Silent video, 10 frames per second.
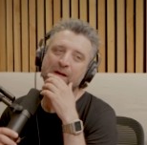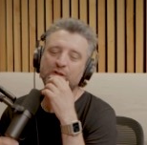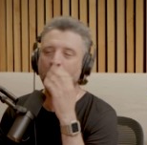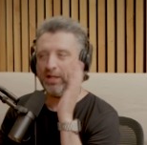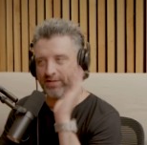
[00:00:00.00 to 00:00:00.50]

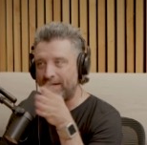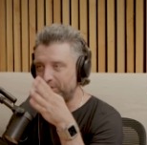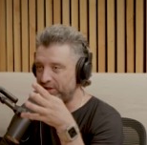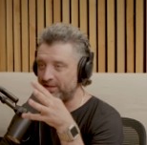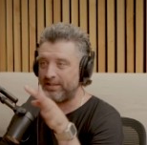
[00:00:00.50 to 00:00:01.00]
So if
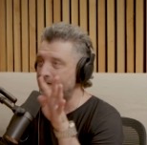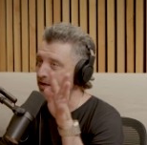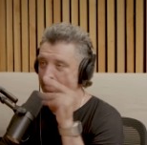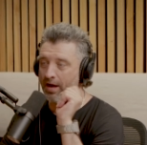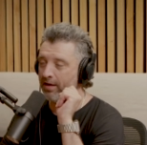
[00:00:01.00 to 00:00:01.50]
that's just a
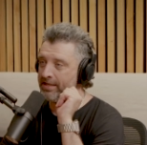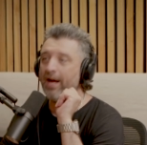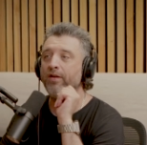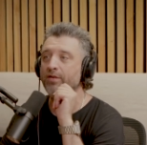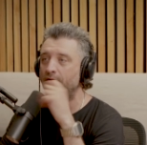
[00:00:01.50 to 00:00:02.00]
tan. You're not
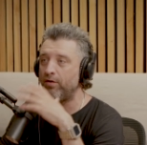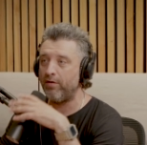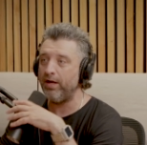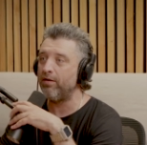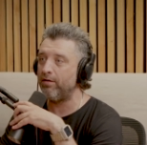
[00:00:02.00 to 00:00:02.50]
Italian or Greek or...